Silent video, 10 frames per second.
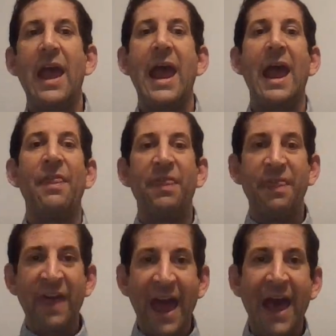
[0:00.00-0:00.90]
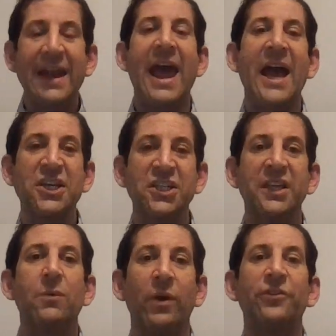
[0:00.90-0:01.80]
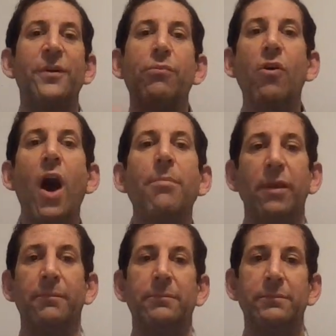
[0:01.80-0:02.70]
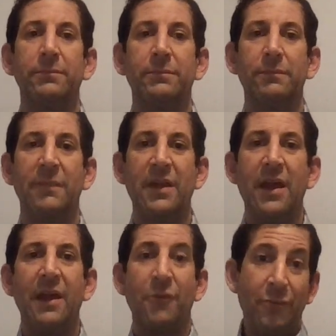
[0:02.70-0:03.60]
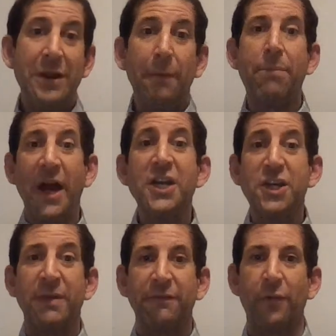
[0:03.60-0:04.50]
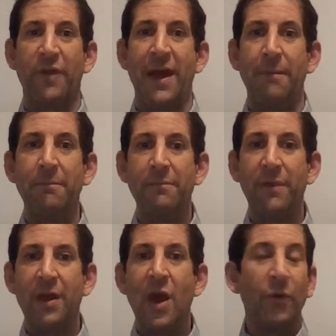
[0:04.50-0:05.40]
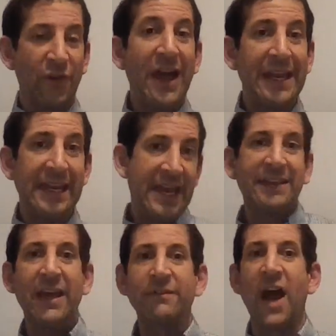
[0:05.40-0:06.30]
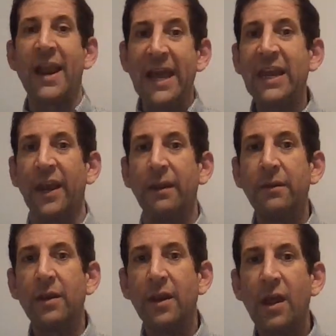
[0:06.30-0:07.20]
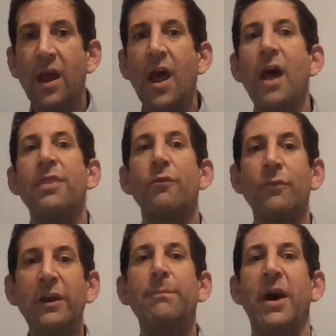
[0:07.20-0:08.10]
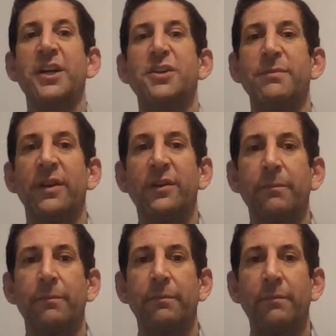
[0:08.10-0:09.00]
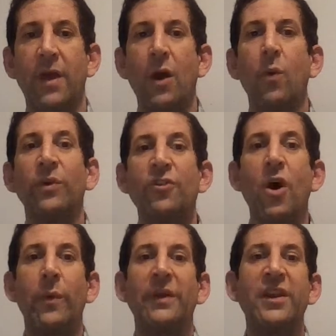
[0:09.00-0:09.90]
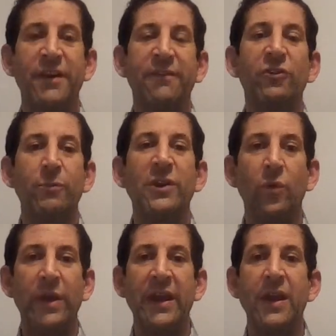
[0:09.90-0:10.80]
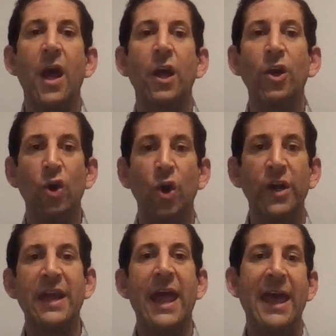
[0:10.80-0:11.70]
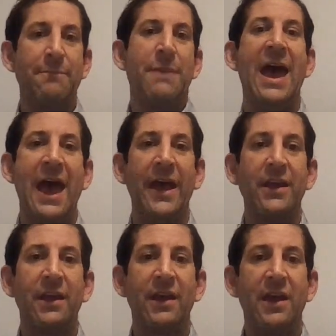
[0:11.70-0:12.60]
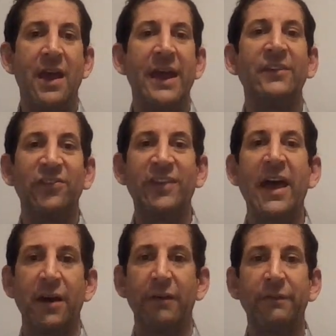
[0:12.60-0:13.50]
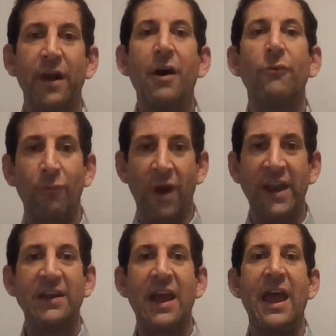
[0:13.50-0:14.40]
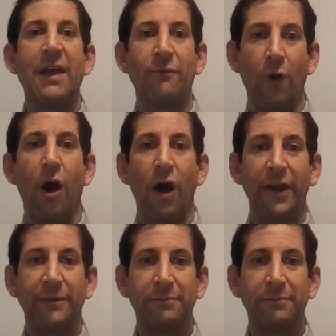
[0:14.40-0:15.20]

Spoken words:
And that actually was the problem. The real punishment for them was not getting kicked out of Gan Eden. The real punishment was knowing the difference between good and bad instead of right and wrong.